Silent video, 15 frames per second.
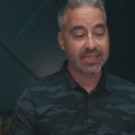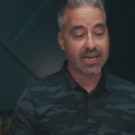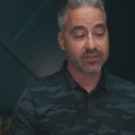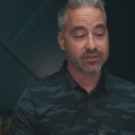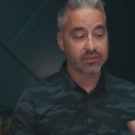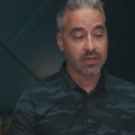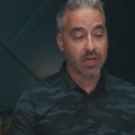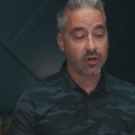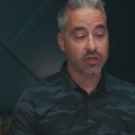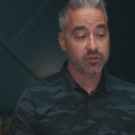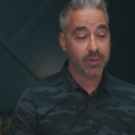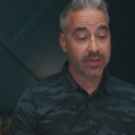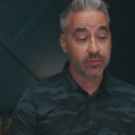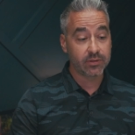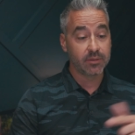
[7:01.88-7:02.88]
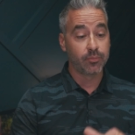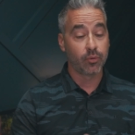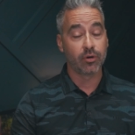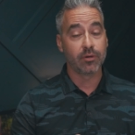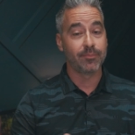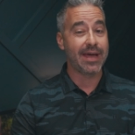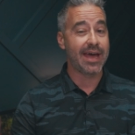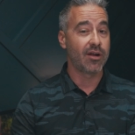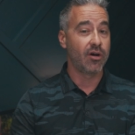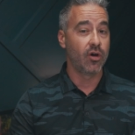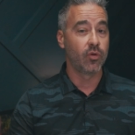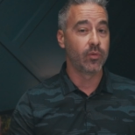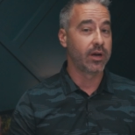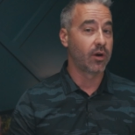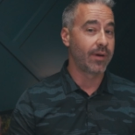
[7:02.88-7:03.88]
thousand dollars by doing the board and bat all
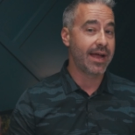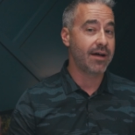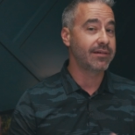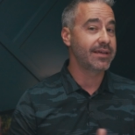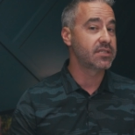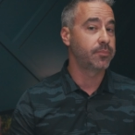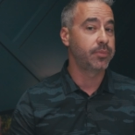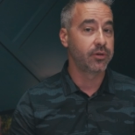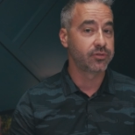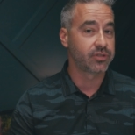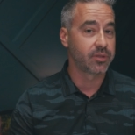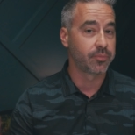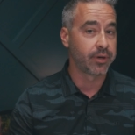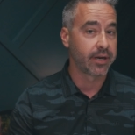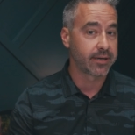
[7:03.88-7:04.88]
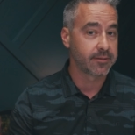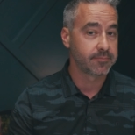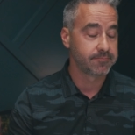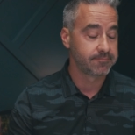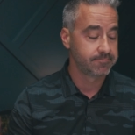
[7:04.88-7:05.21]
the way around as opposed to the brick.